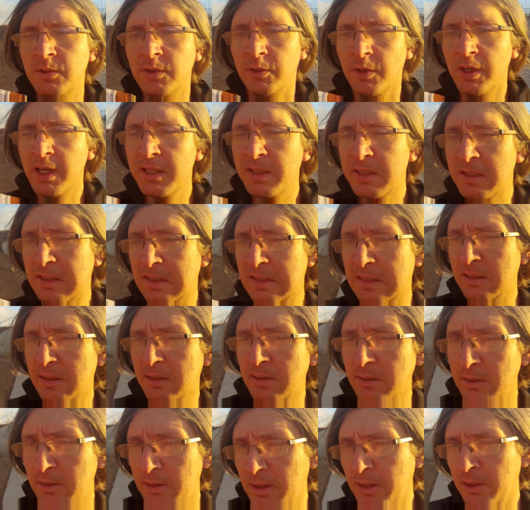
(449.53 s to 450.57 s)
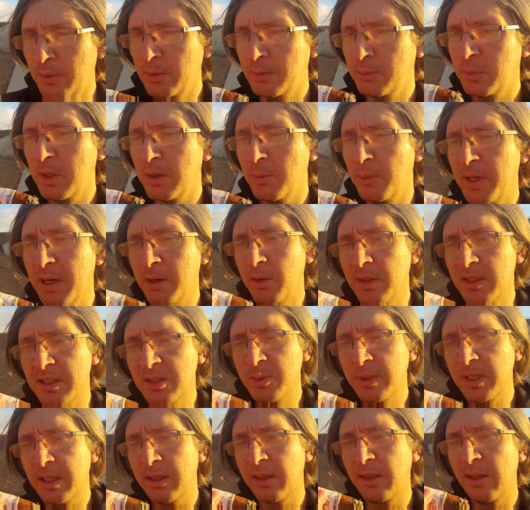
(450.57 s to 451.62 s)
Drinks that you would want to pair this
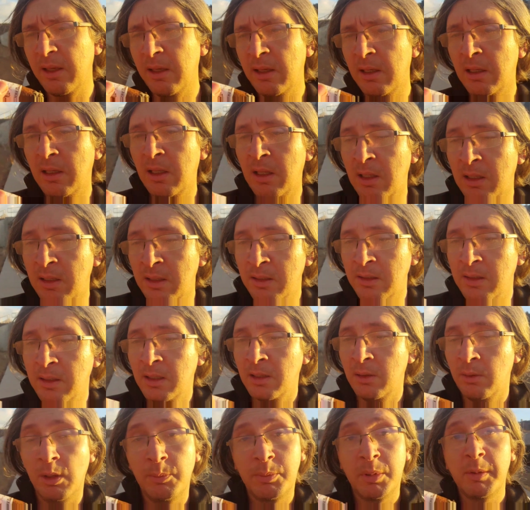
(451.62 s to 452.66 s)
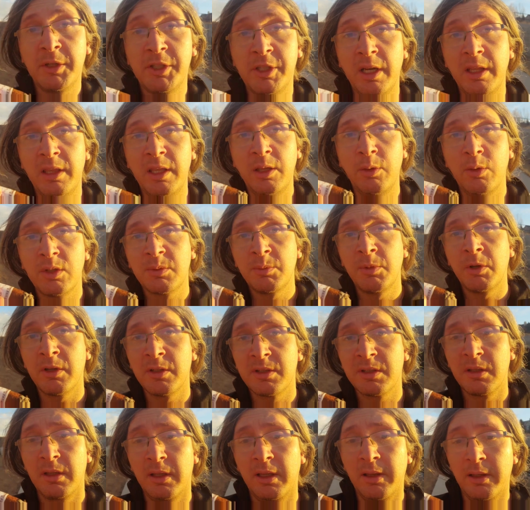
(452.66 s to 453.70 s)
with? Well, pretty much anything you would smoke,
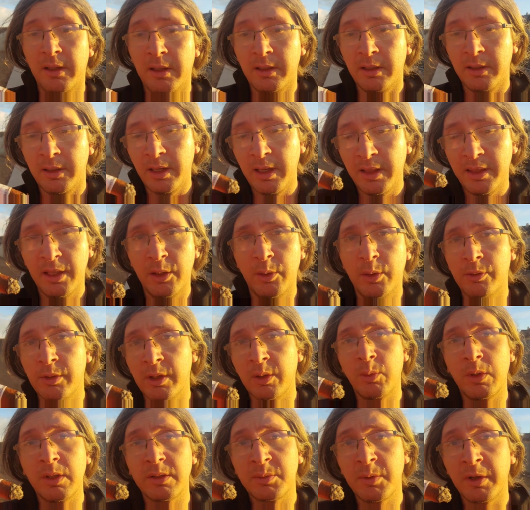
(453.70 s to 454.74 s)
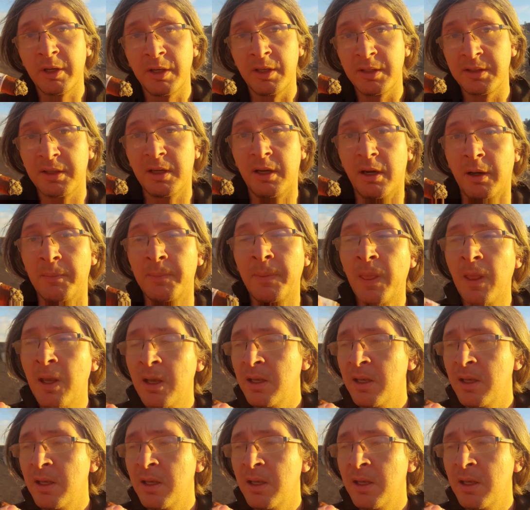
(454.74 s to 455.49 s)
anything you would drink while smoking a cigar.